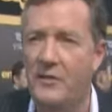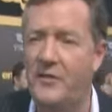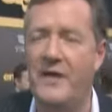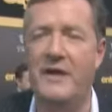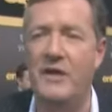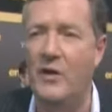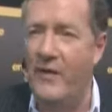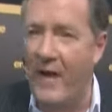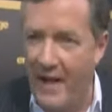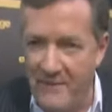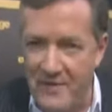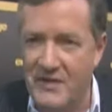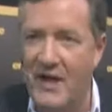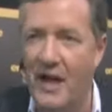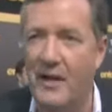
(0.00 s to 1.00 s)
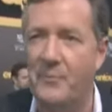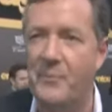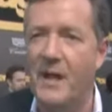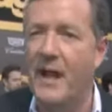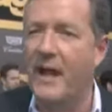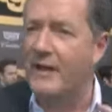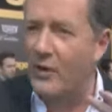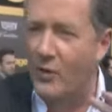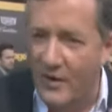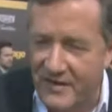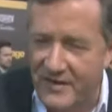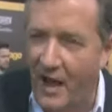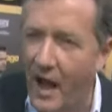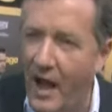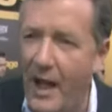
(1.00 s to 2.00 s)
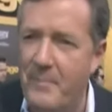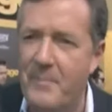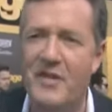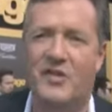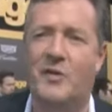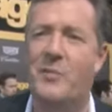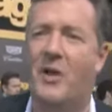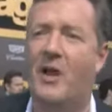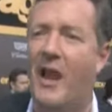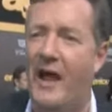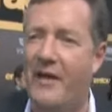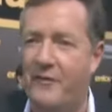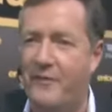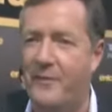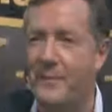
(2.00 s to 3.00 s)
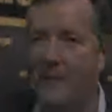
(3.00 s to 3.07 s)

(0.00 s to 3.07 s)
thing you've ever done in your entire miserable life.